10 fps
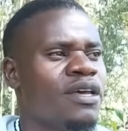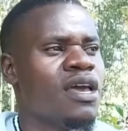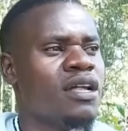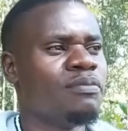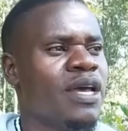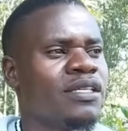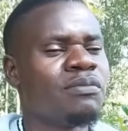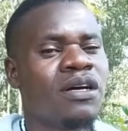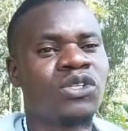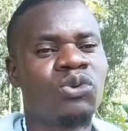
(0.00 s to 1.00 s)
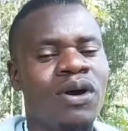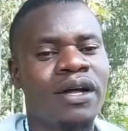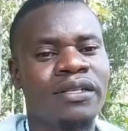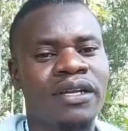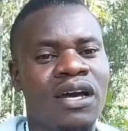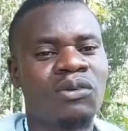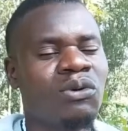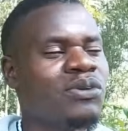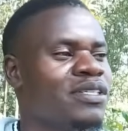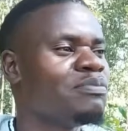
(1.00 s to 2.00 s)
and me as max one i
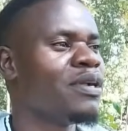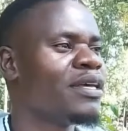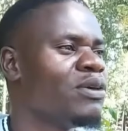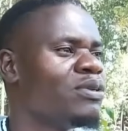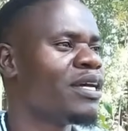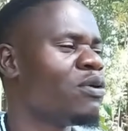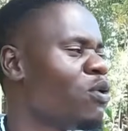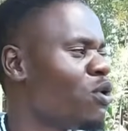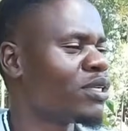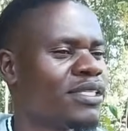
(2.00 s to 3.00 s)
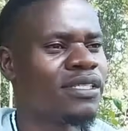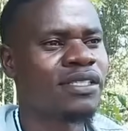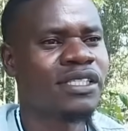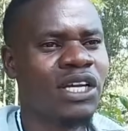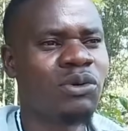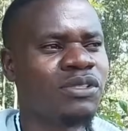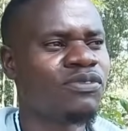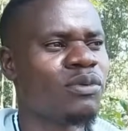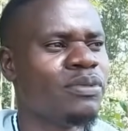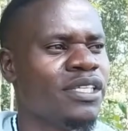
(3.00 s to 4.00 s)
always bring you the hot news
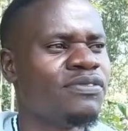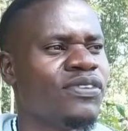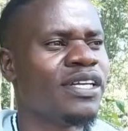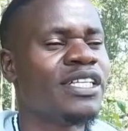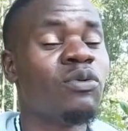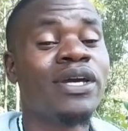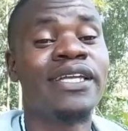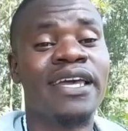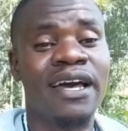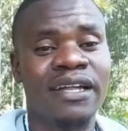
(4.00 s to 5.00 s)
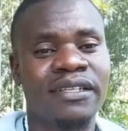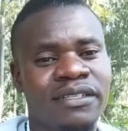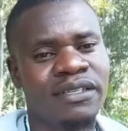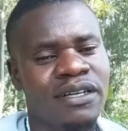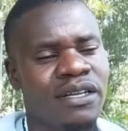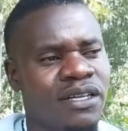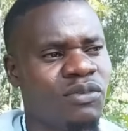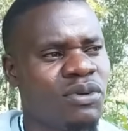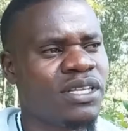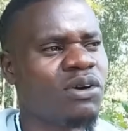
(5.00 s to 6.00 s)
from this village the way they are
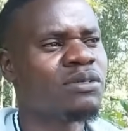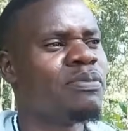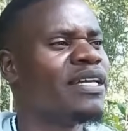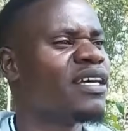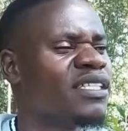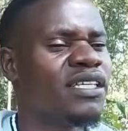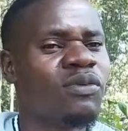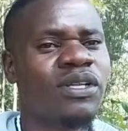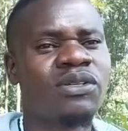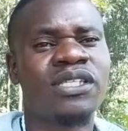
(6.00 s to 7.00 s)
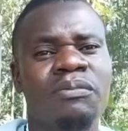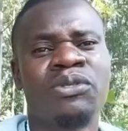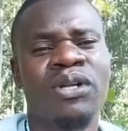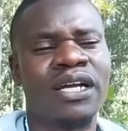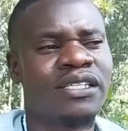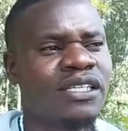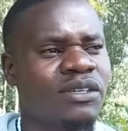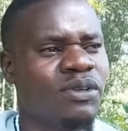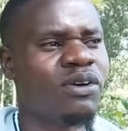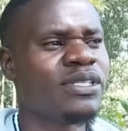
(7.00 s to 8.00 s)
without minusing without
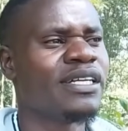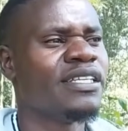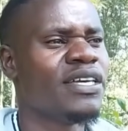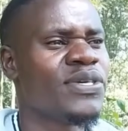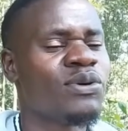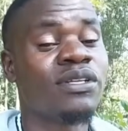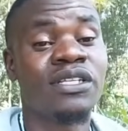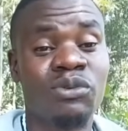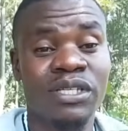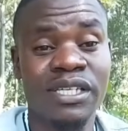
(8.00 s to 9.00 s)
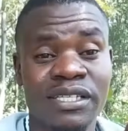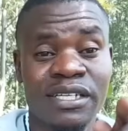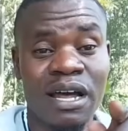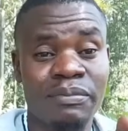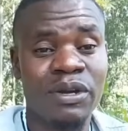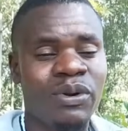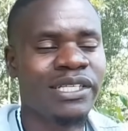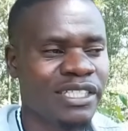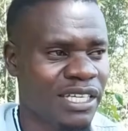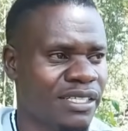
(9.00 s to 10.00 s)
subtracting without addition it will just come the way
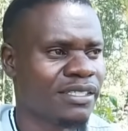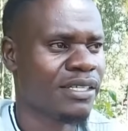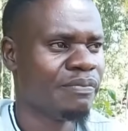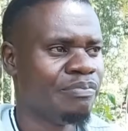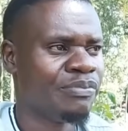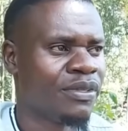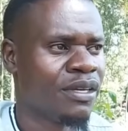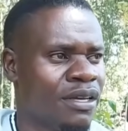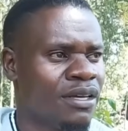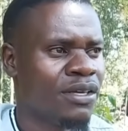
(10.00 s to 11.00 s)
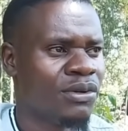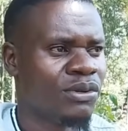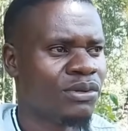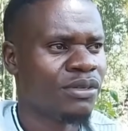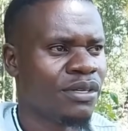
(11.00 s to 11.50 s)
it is you know